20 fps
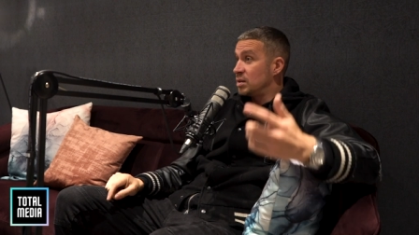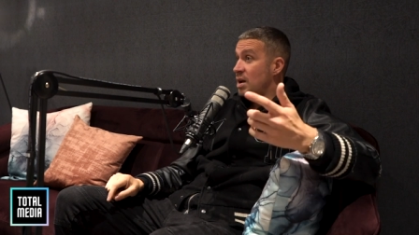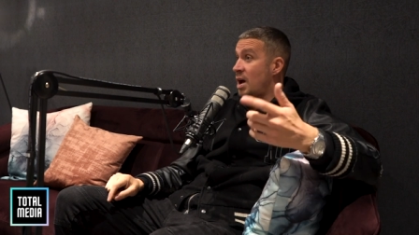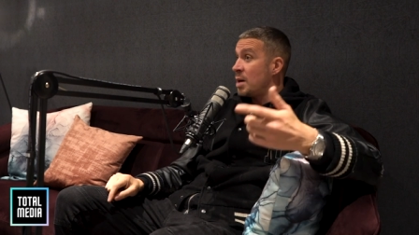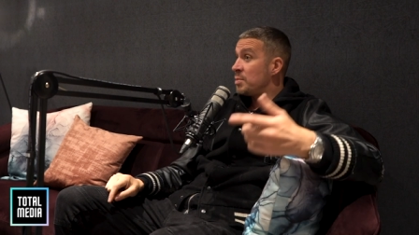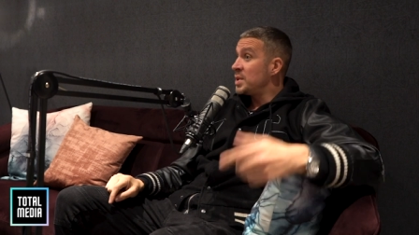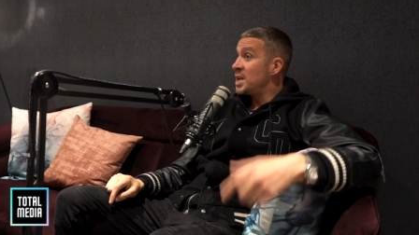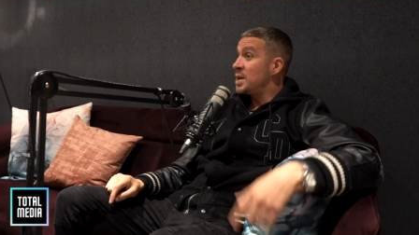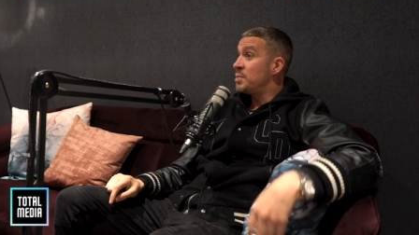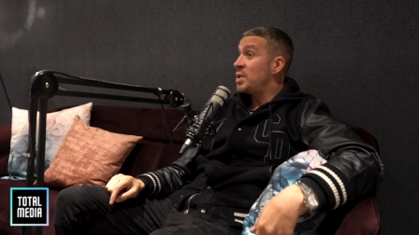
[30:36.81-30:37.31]

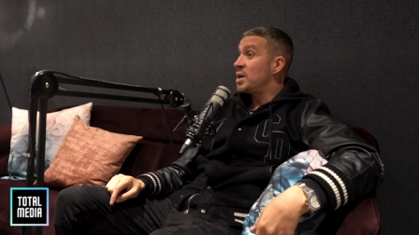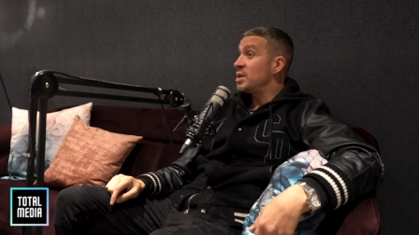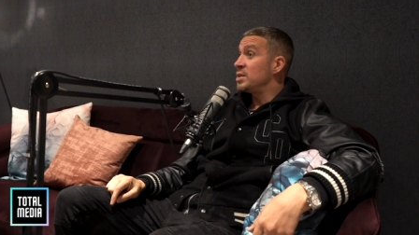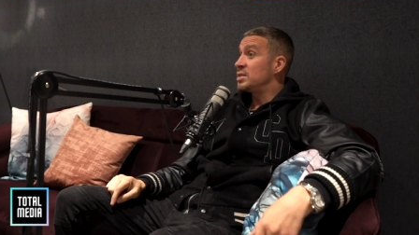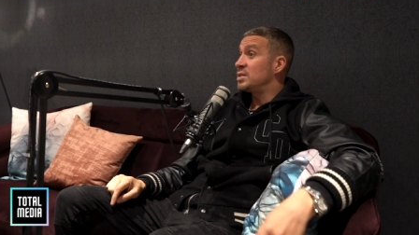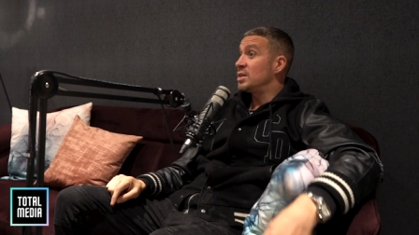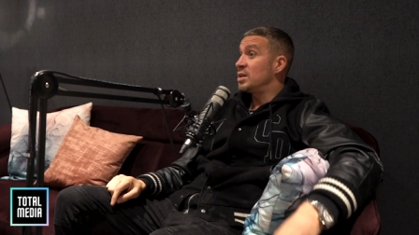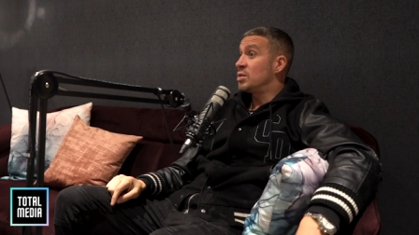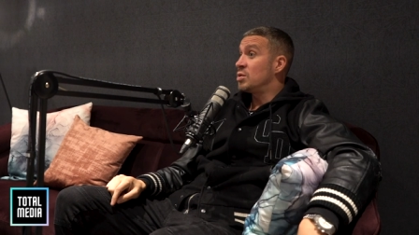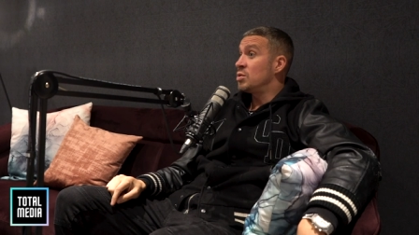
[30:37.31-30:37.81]
I'm near
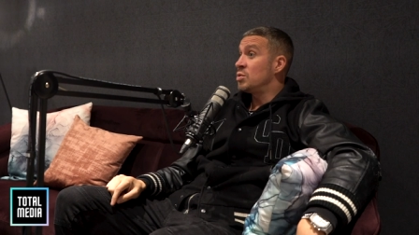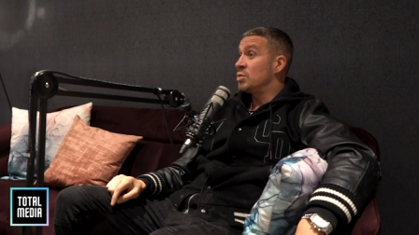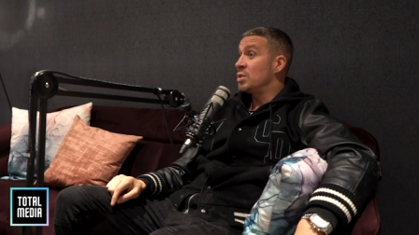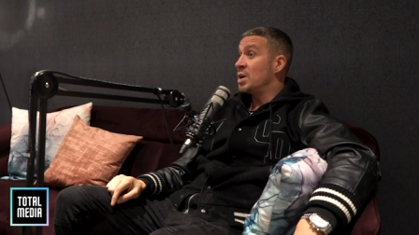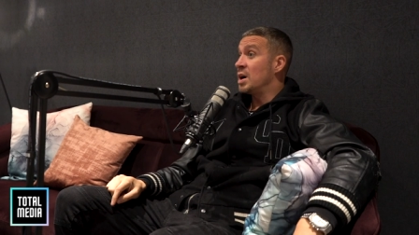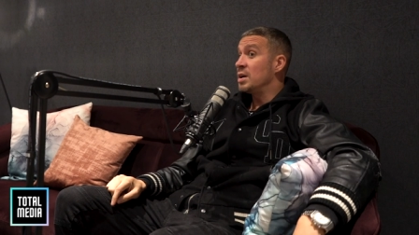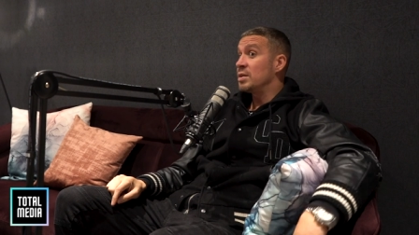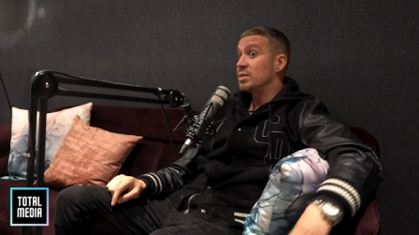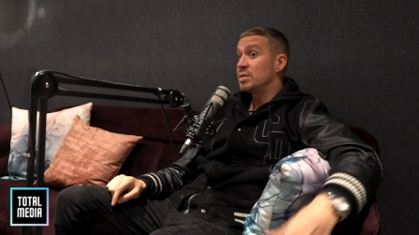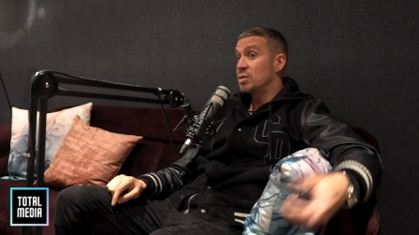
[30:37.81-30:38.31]
post at a
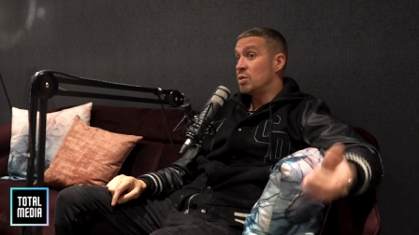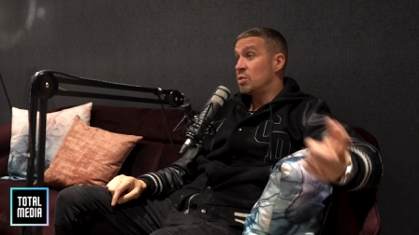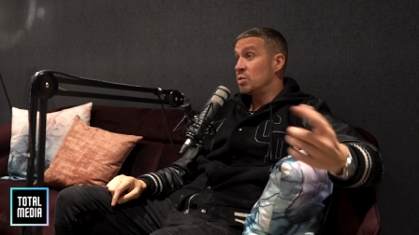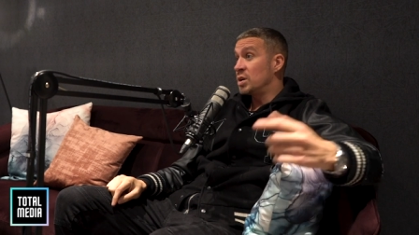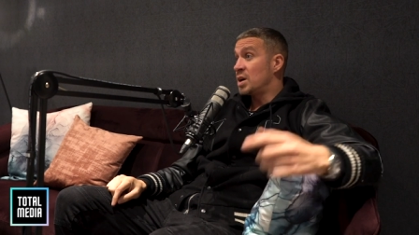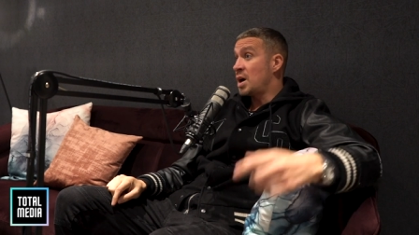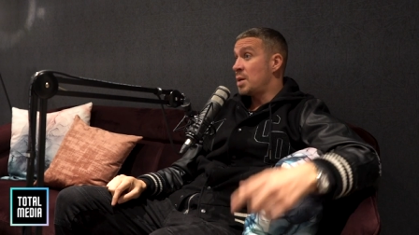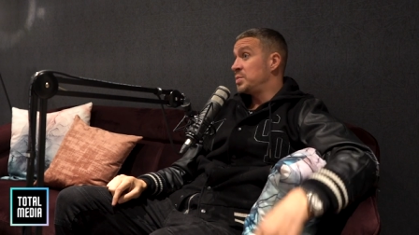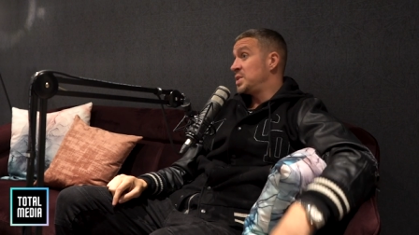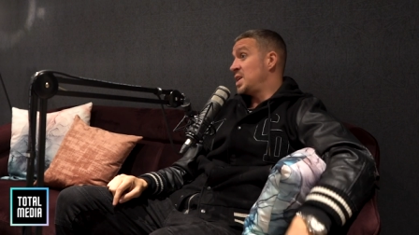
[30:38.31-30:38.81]
corner.
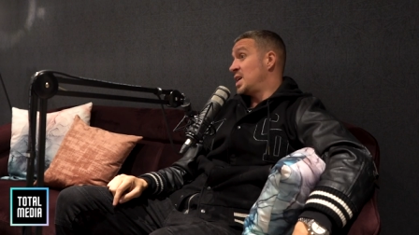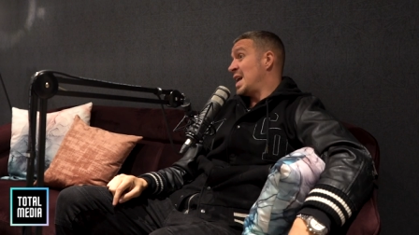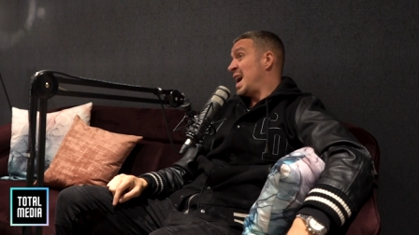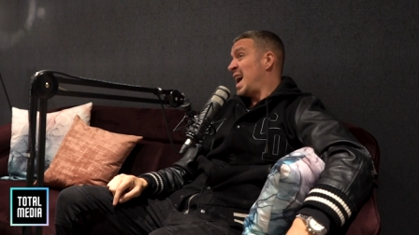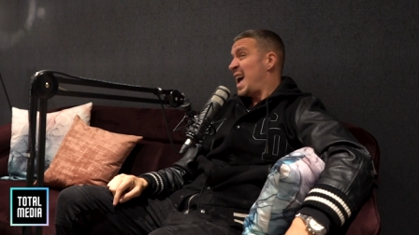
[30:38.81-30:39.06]
Corner comes in.